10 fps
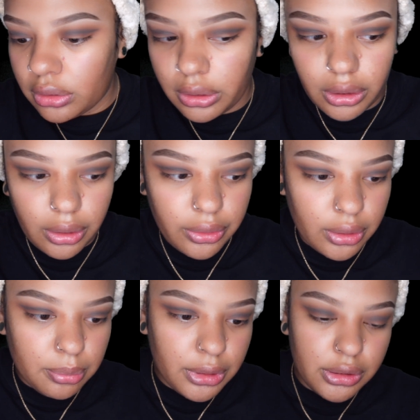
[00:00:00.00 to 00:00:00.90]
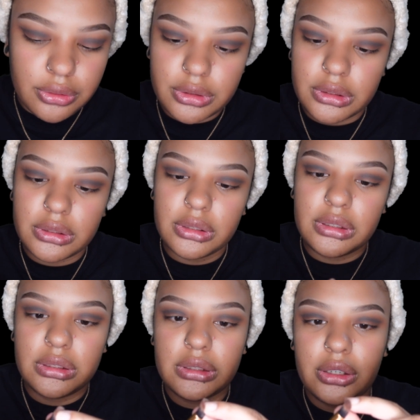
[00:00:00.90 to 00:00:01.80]
Okay, and then I'm going to use this.
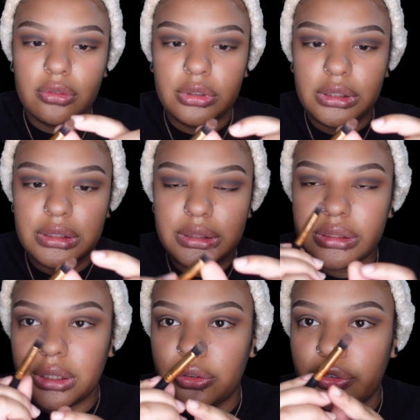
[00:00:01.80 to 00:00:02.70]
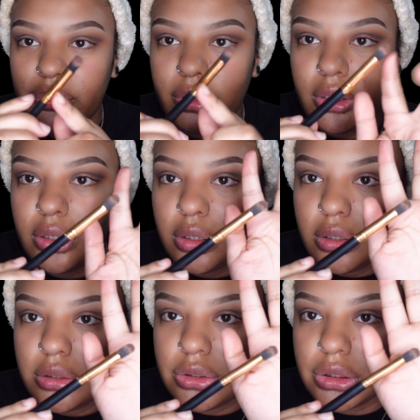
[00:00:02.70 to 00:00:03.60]
This is like a really stiff,
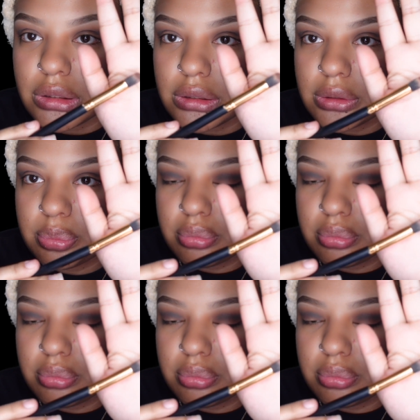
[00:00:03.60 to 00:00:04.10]
just